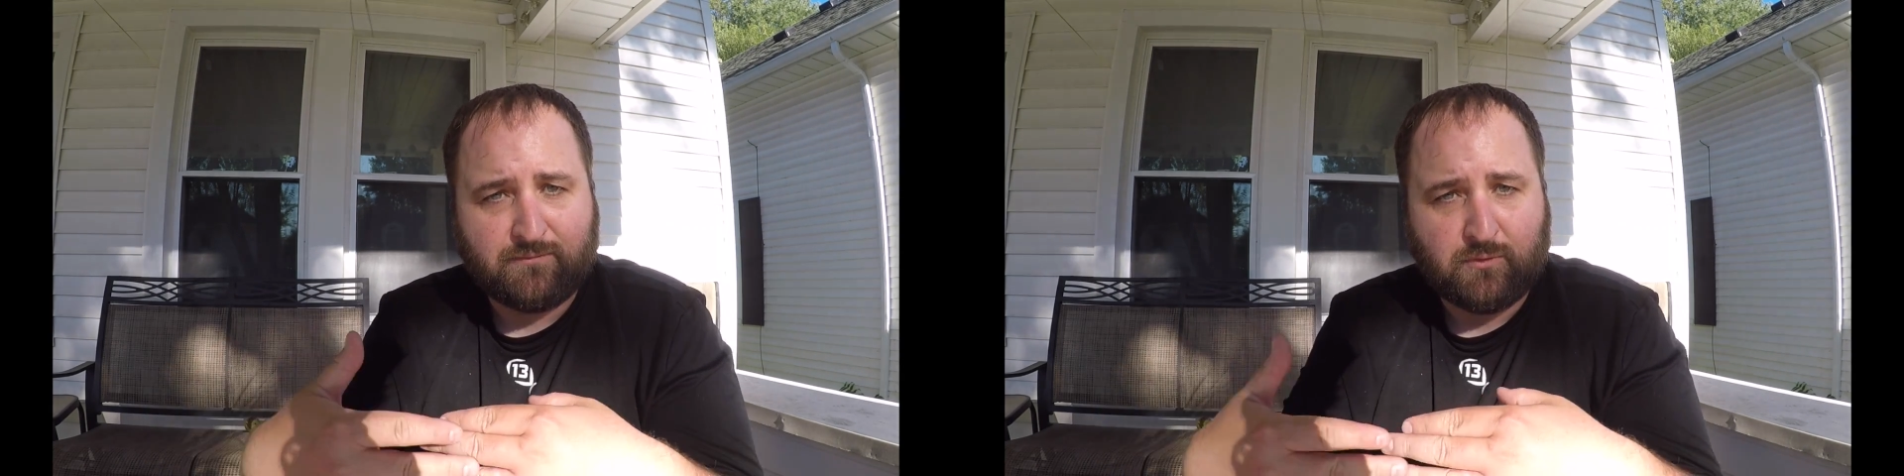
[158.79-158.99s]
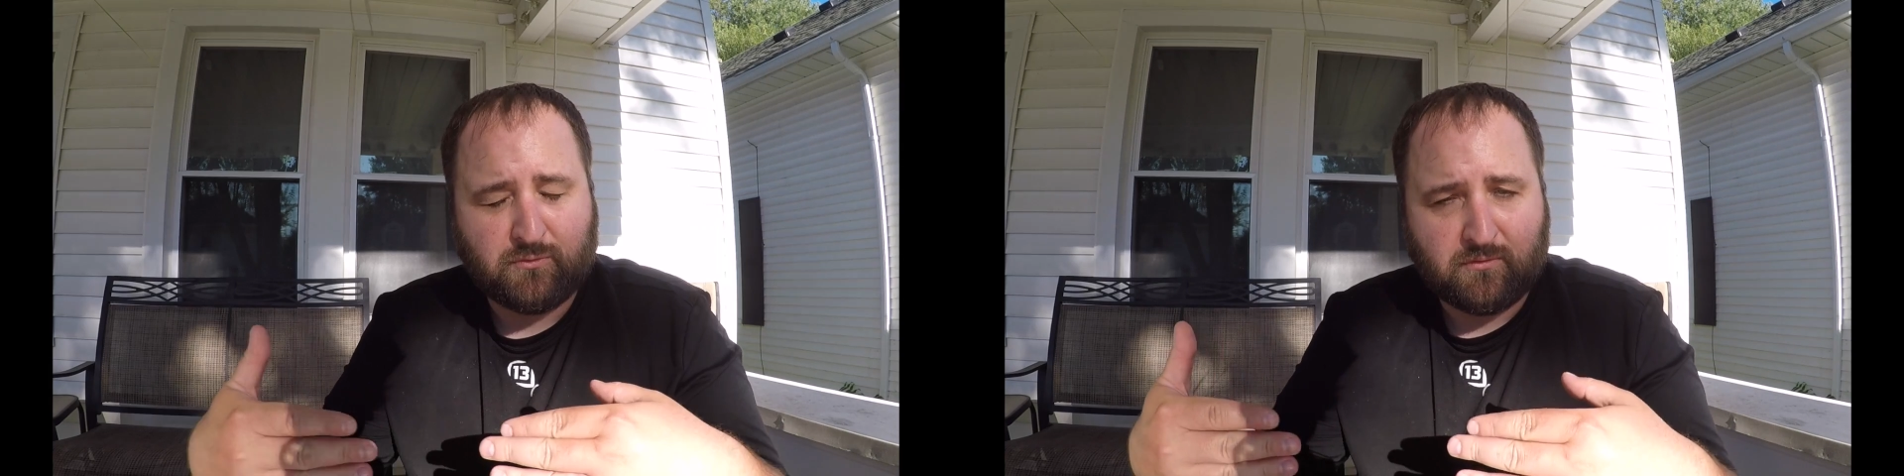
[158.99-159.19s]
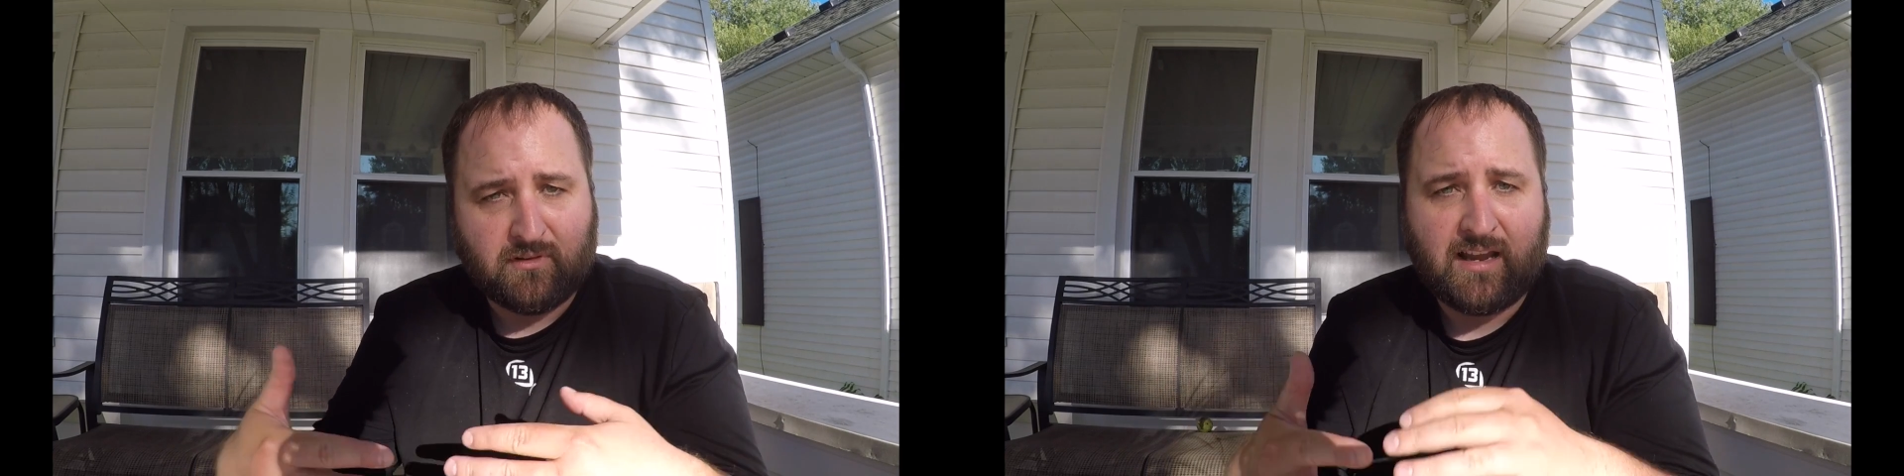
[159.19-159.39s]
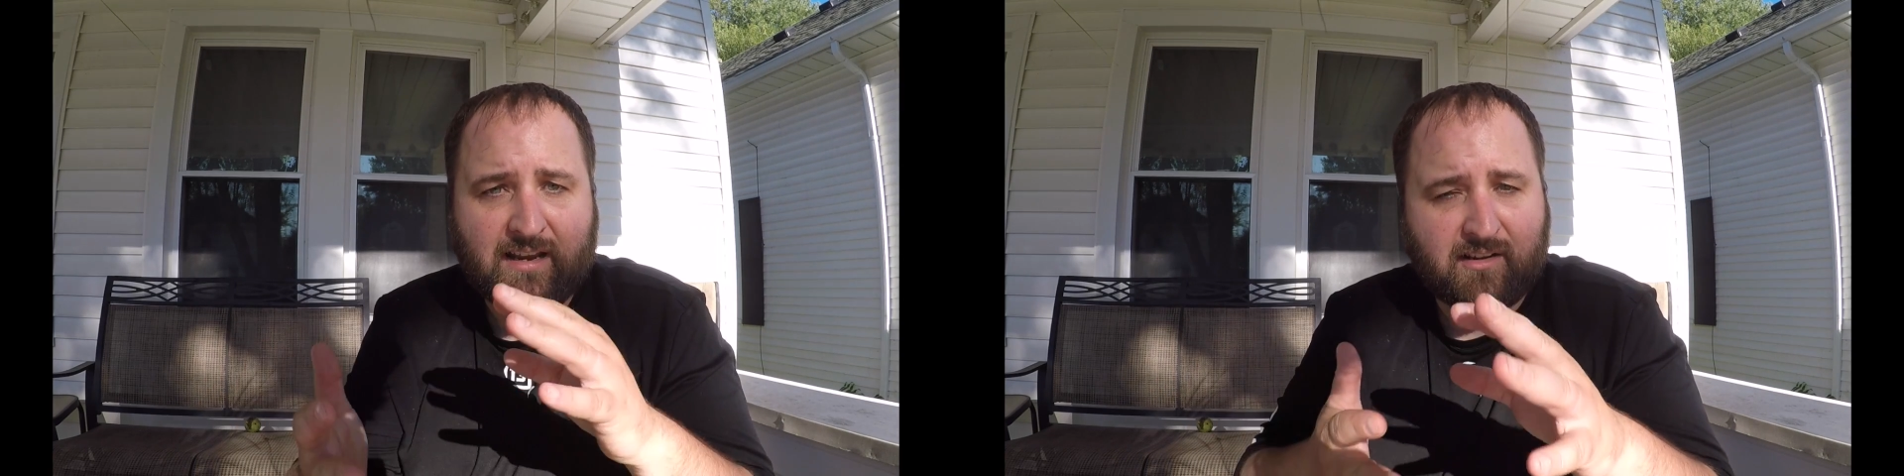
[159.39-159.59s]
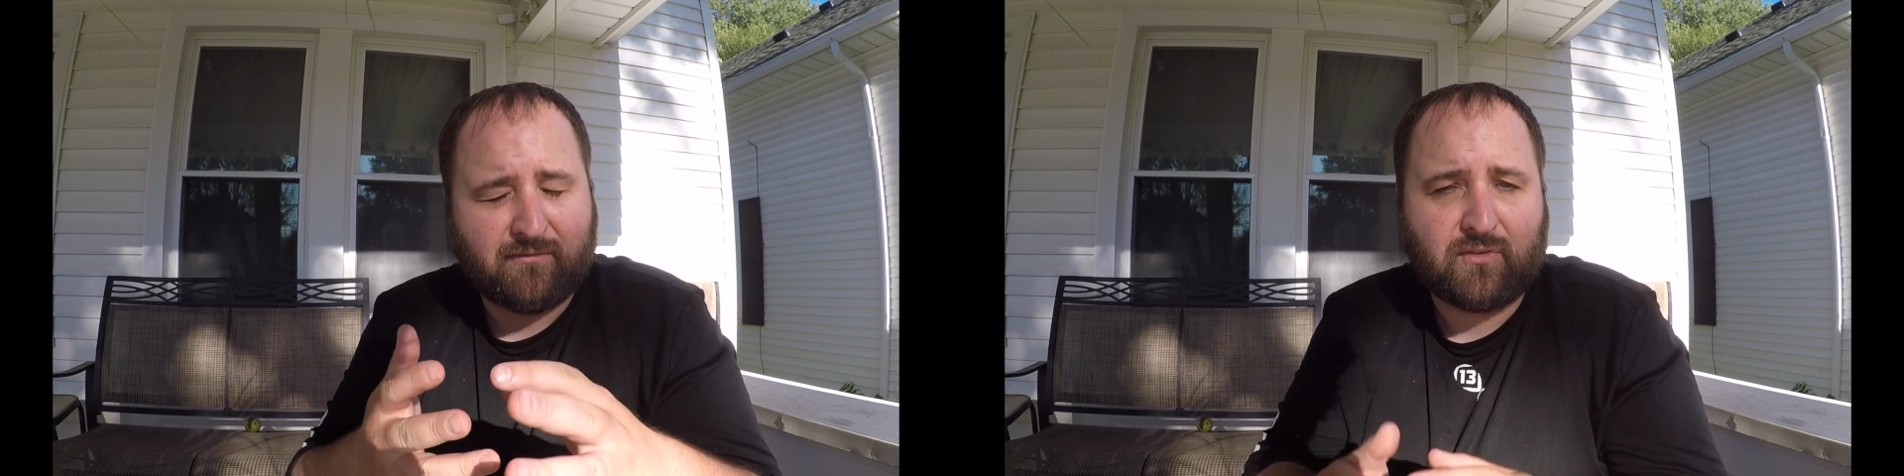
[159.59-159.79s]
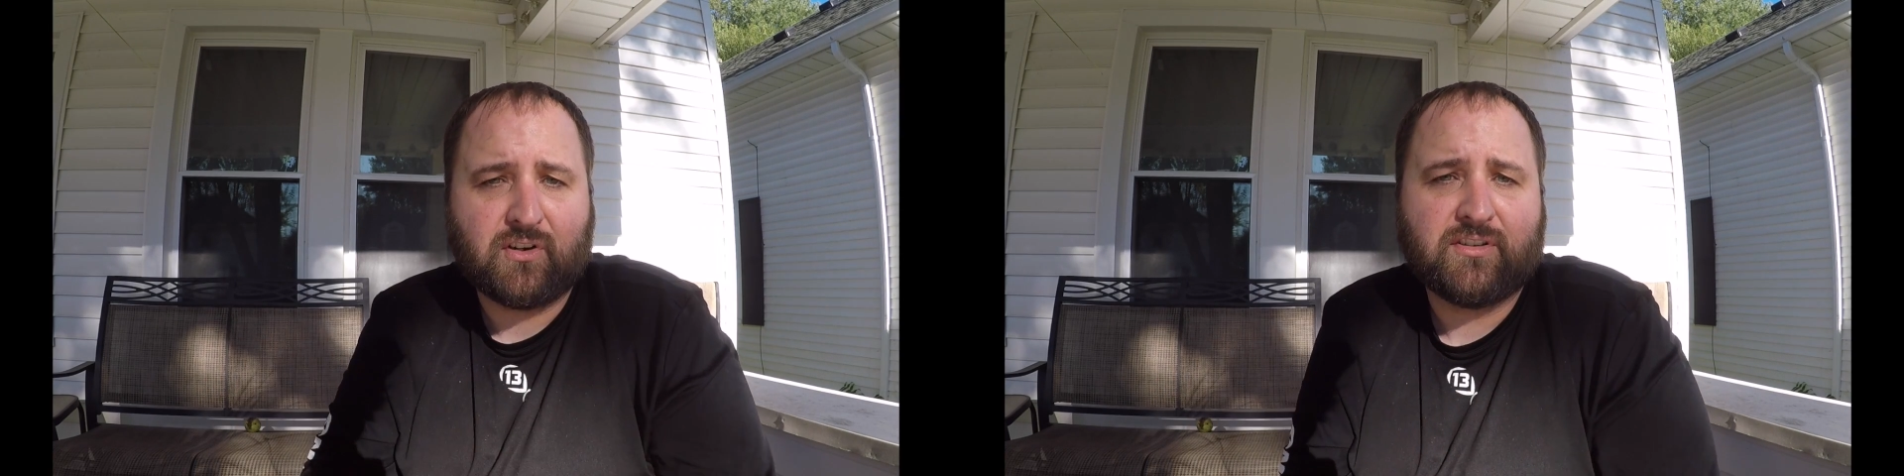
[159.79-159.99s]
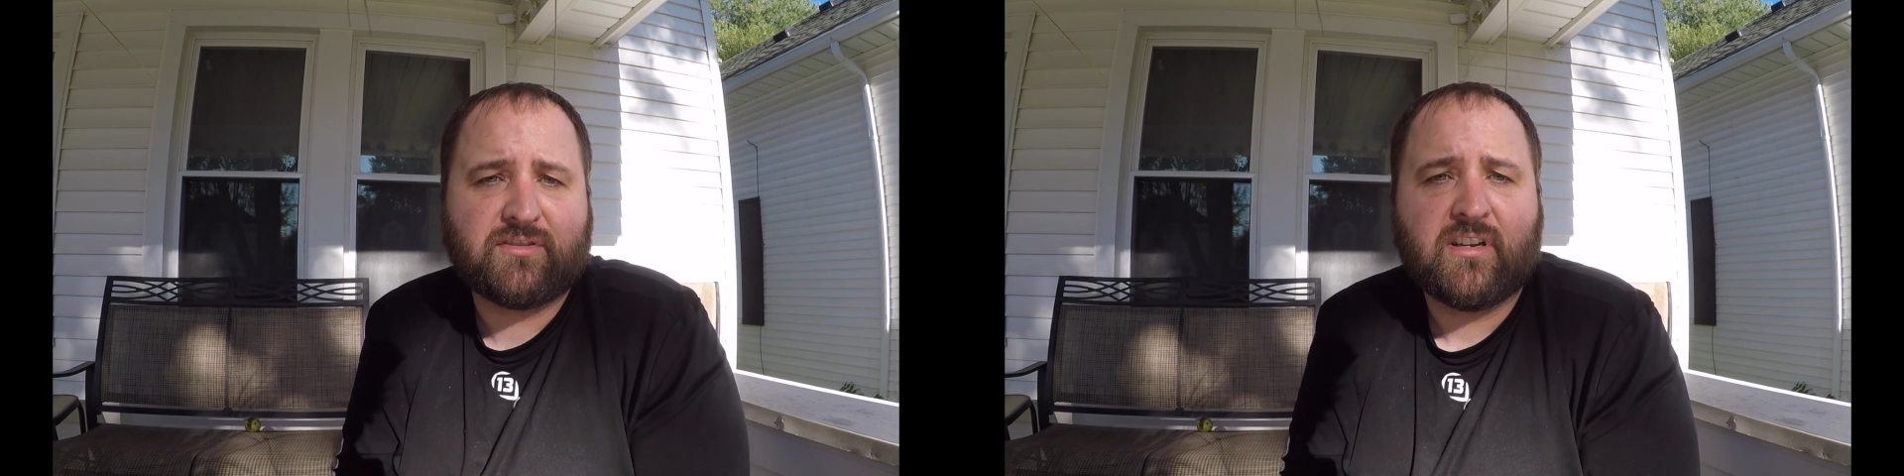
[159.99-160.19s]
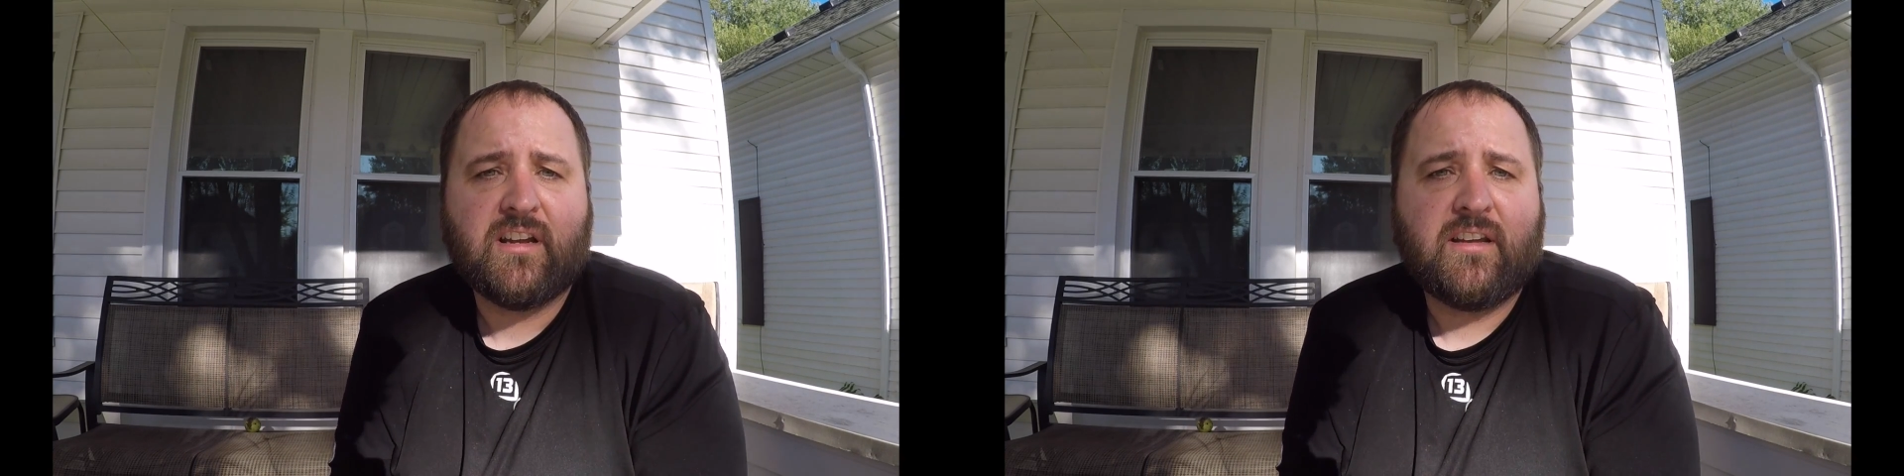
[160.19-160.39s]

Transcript: if you drew a line, converge.